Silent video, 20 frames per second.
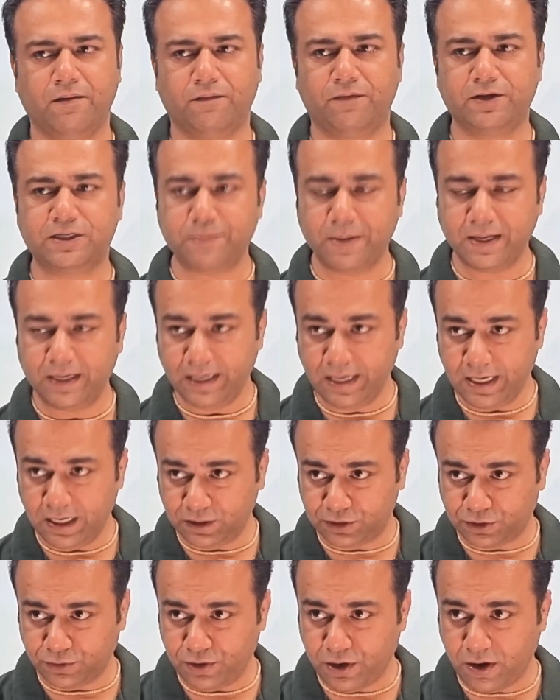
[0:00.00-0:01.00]
which may
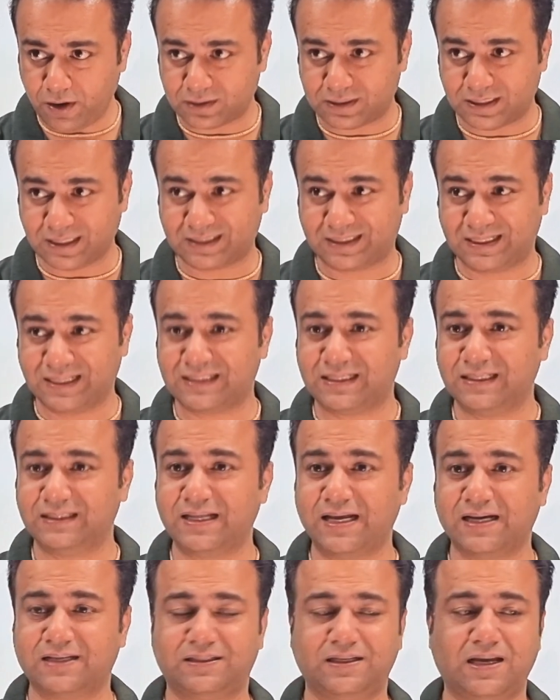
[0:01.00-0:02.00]
lead to your success
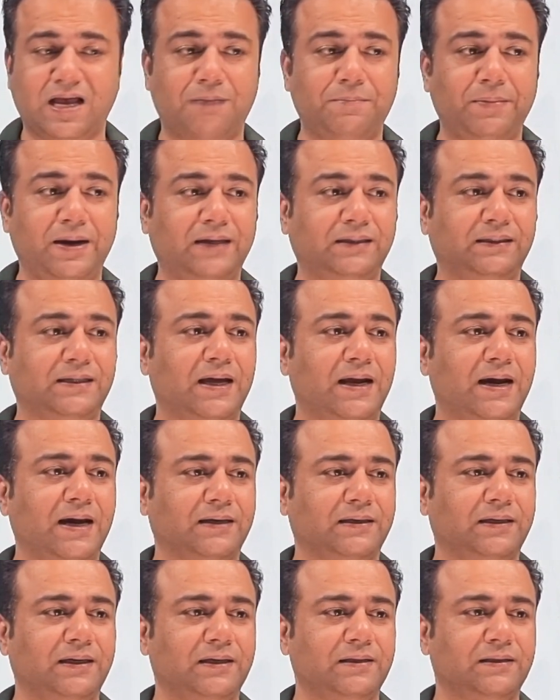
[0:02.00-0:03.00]
in the exam
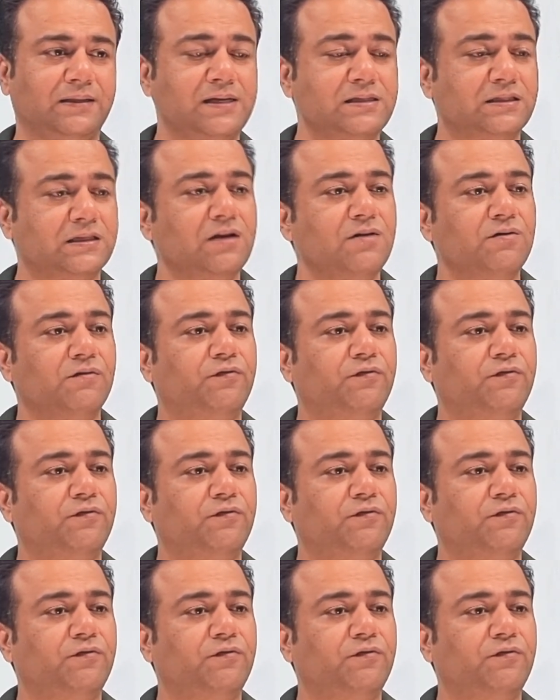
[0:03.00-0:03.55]
indirectly, thus